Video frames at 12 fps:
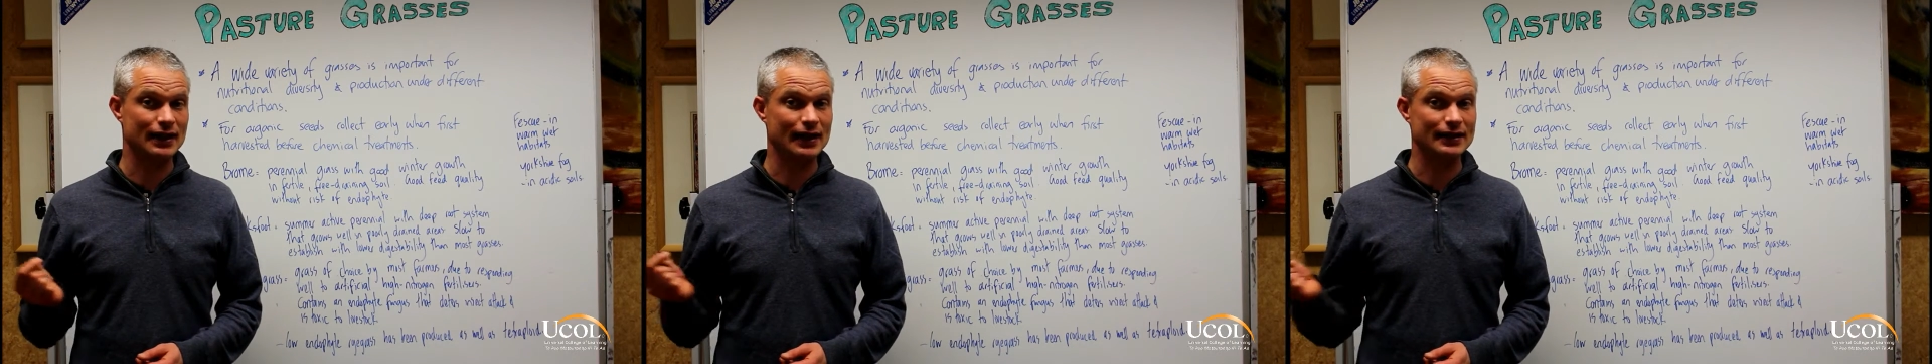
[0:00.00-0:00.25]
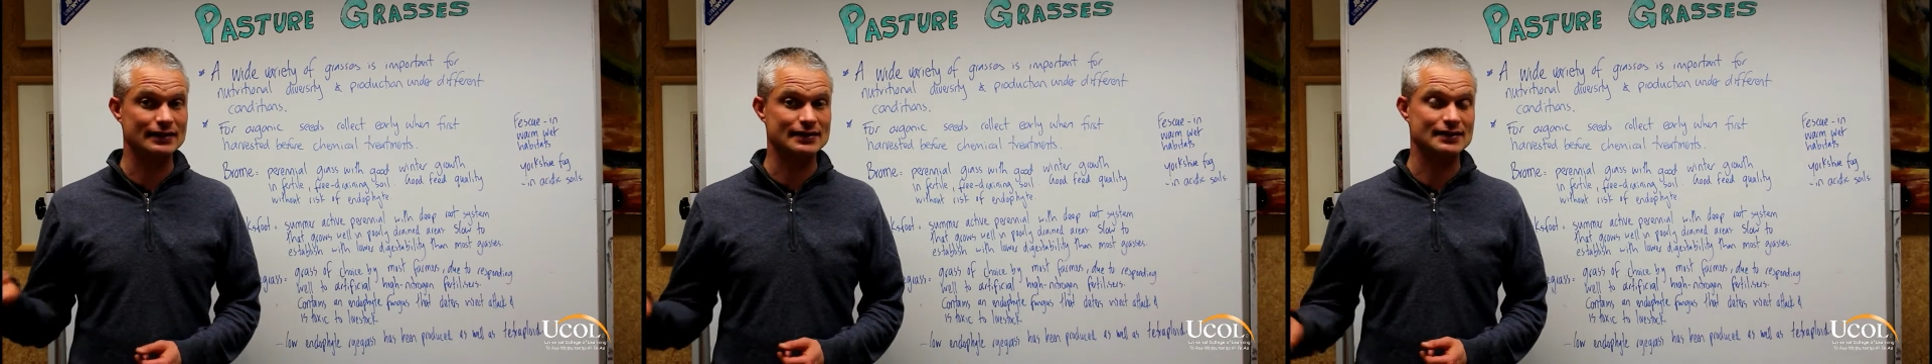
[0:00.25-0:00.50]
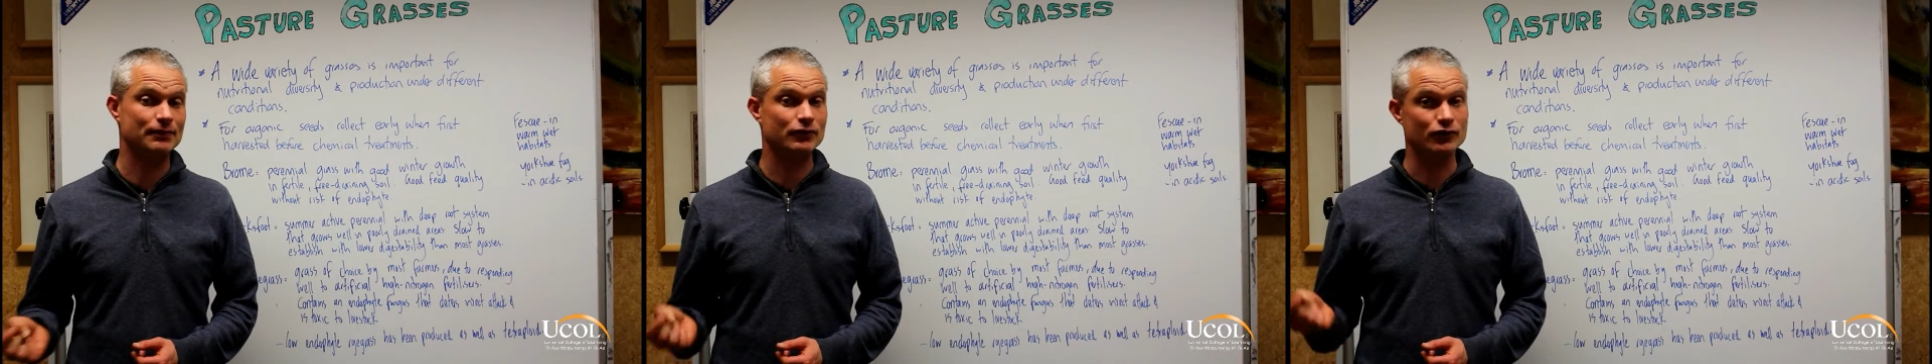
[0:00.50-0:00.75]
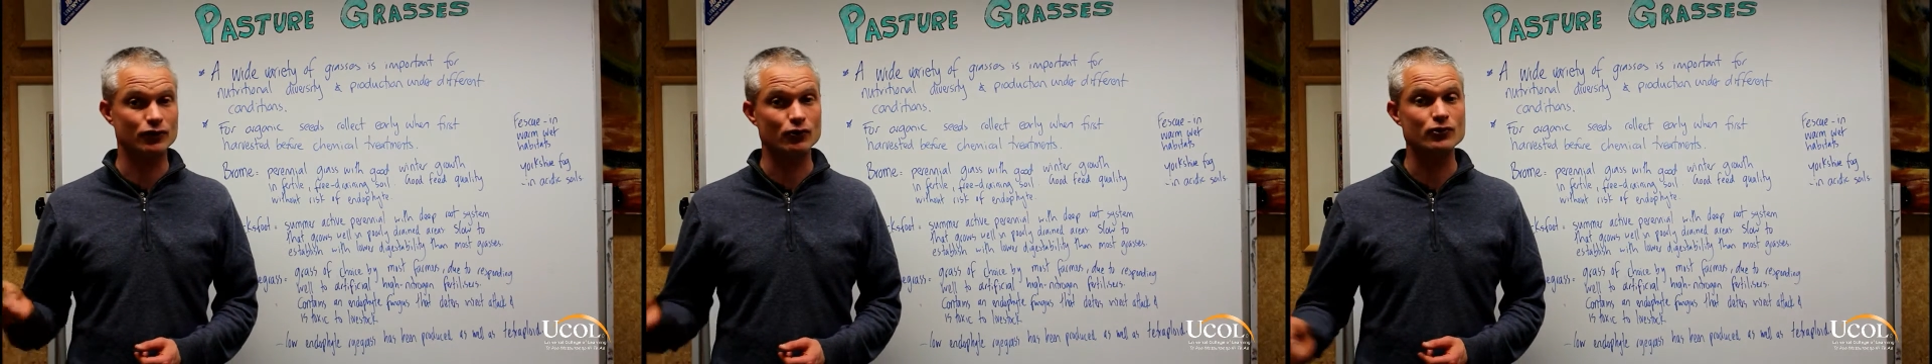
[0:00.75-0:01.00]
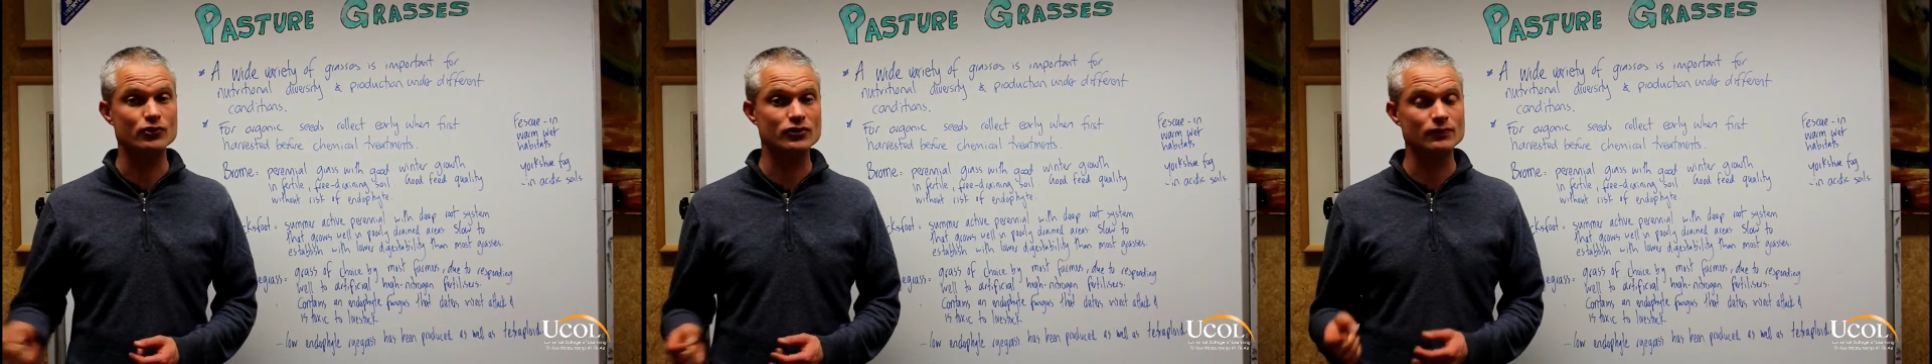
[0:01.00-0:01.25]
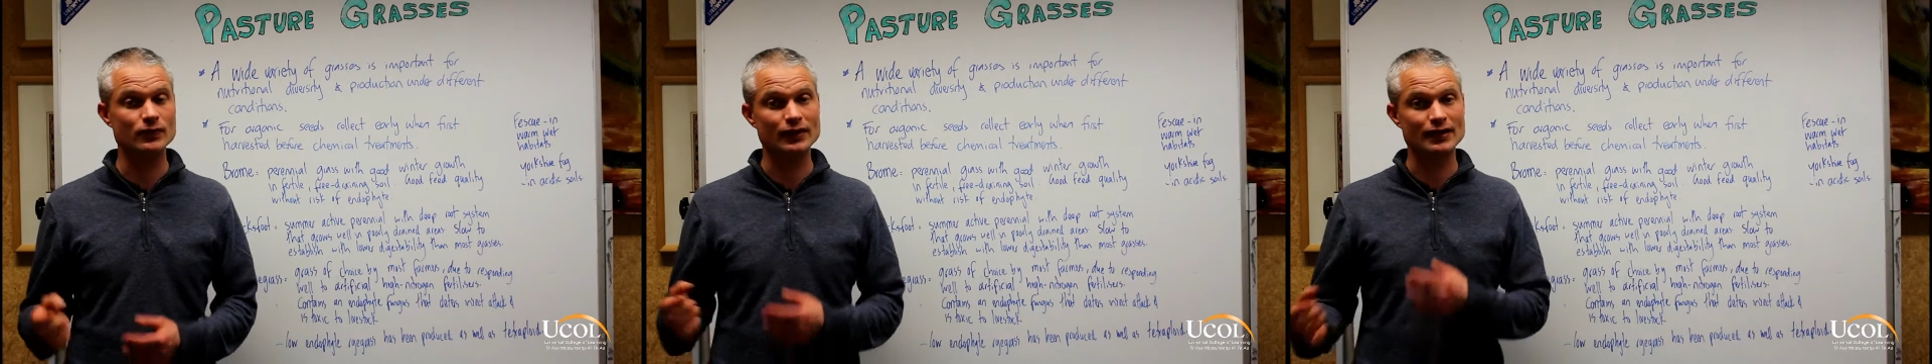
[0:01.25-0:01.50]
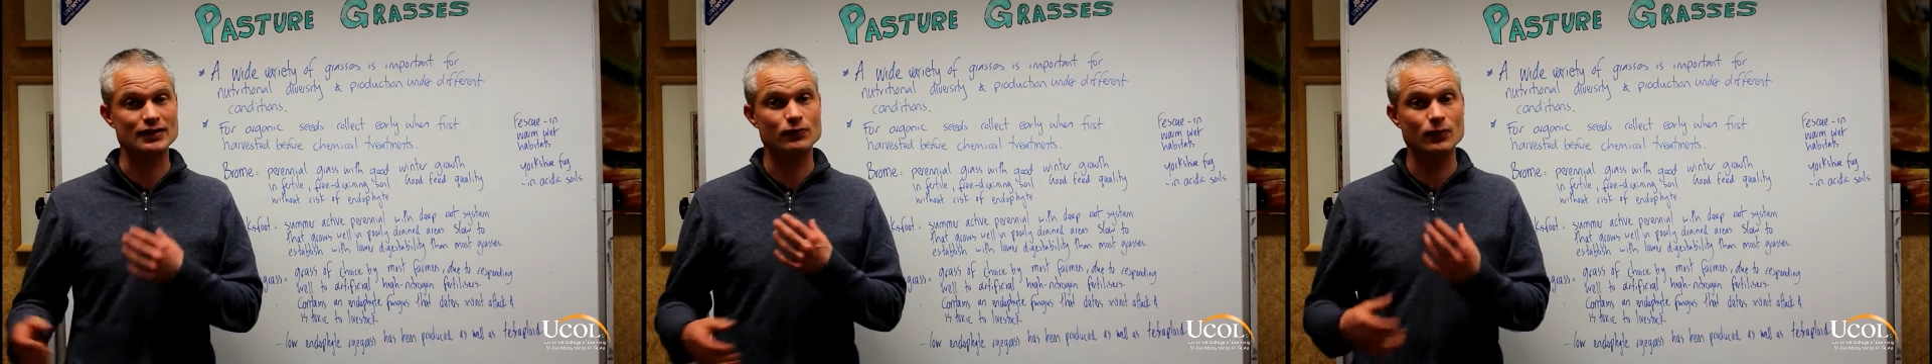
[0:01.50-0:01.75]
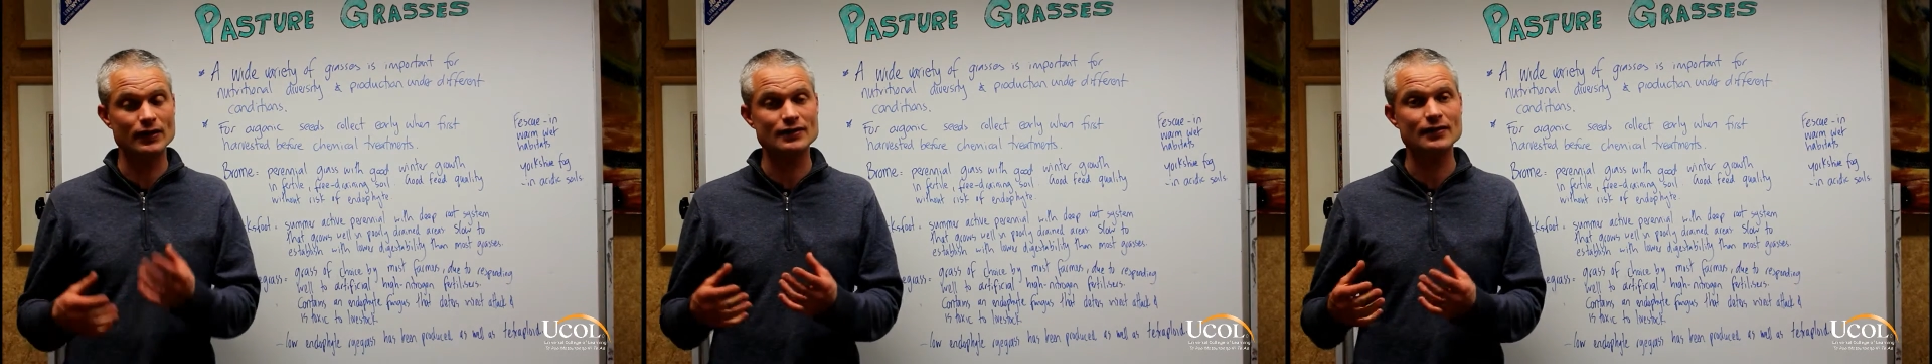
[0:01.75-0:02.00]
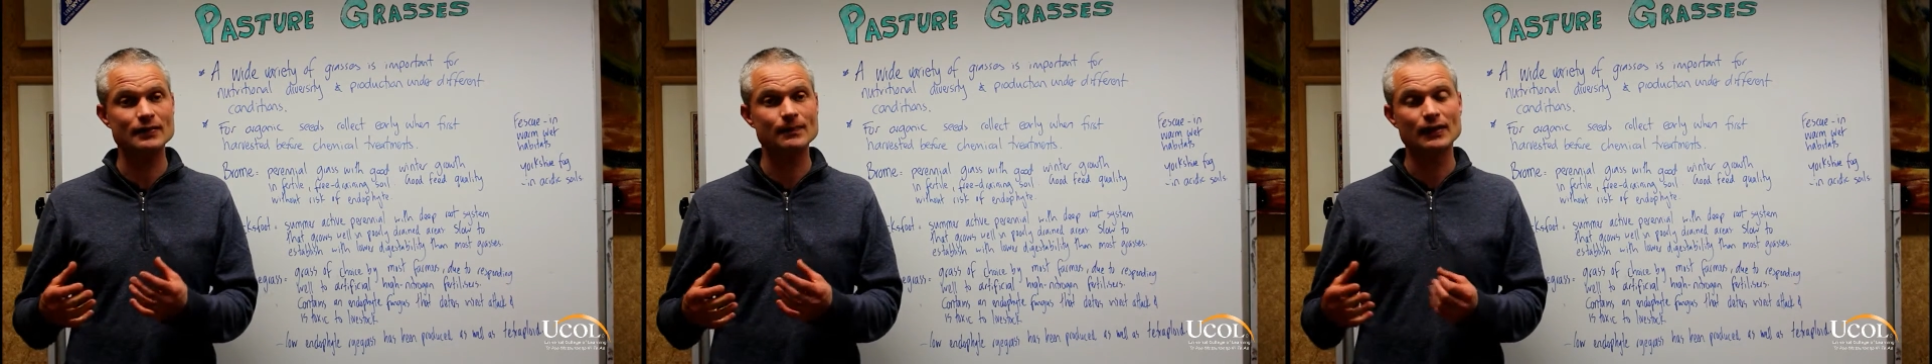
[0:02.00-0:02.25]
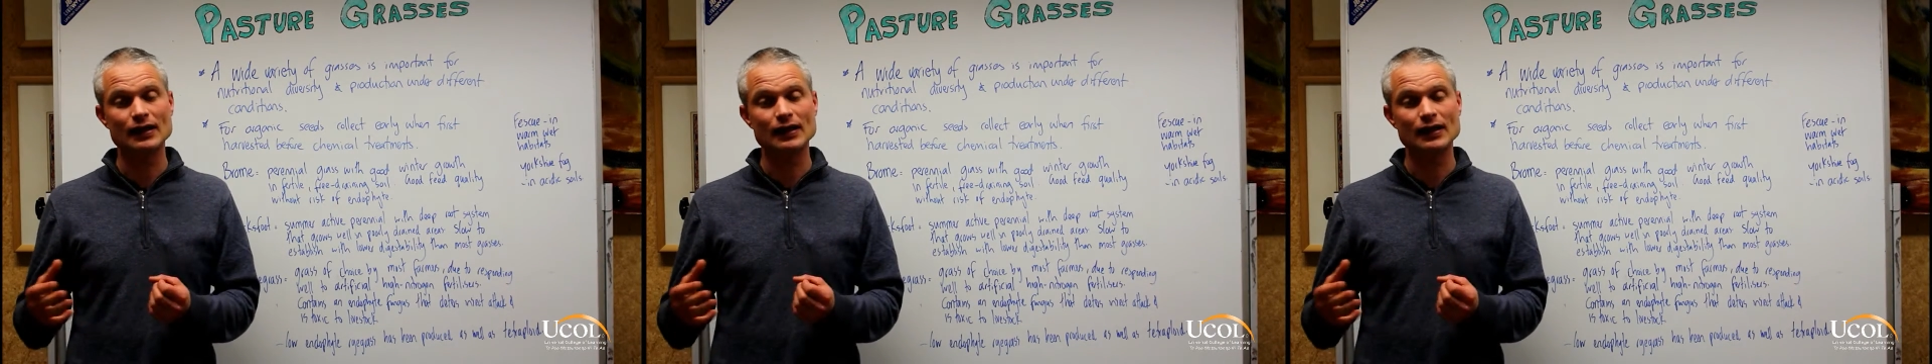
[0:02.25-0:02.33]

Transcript: late summer and autumn when it gets wetter,